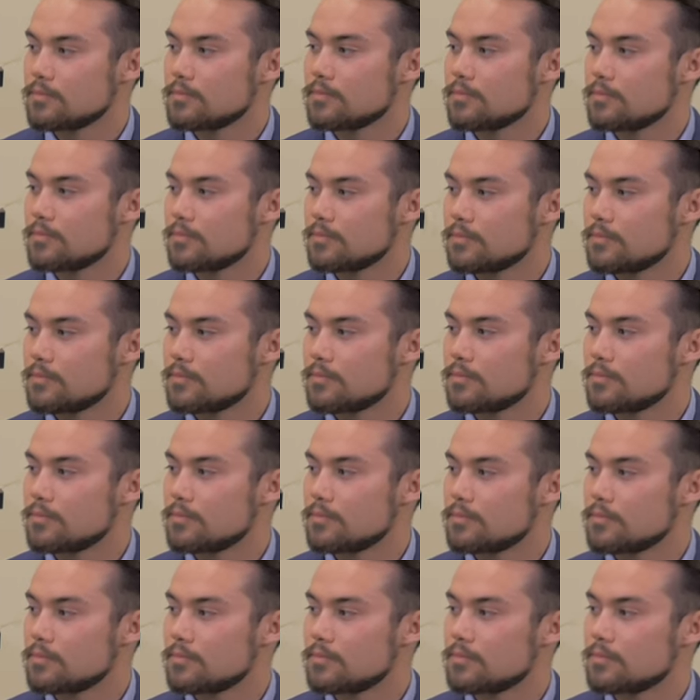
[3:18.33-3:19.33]

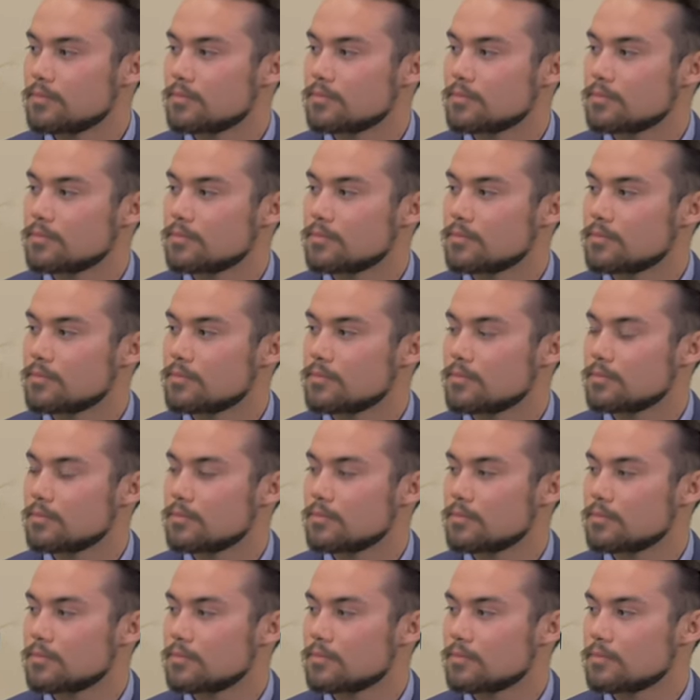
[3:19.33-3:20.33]

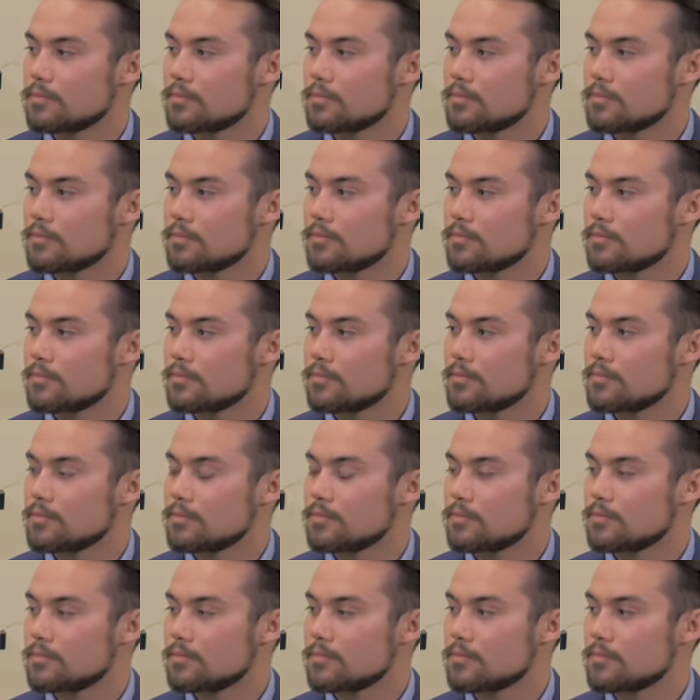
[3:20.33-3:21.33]

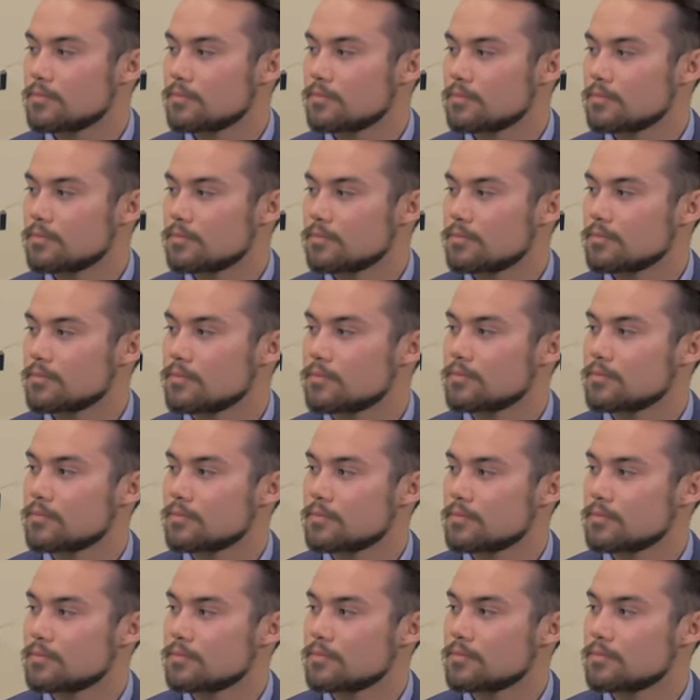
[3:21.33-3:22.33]

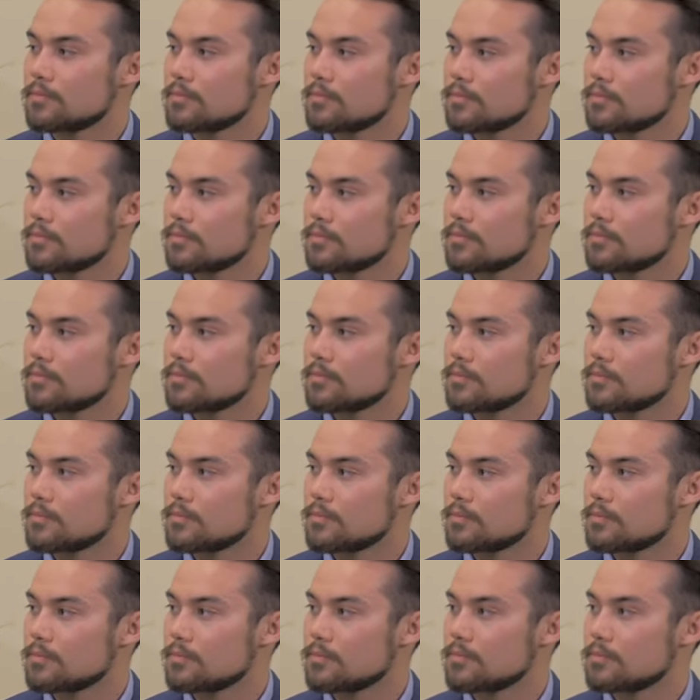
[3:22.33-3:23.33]

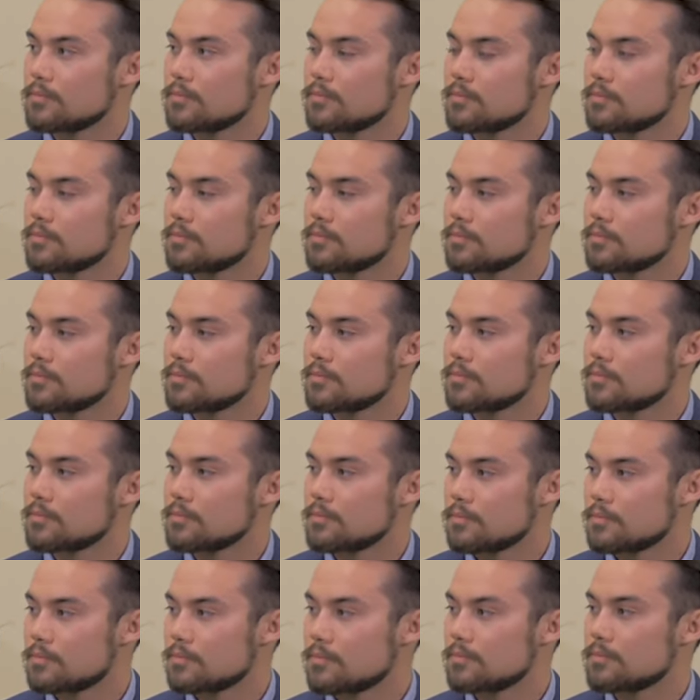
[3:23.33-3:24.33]

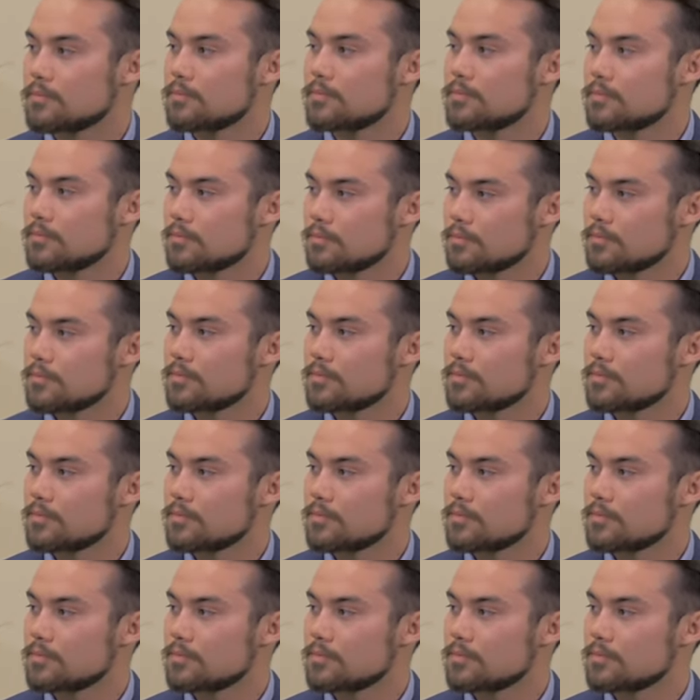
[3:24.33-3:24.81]
No words are spoken by the person on screen.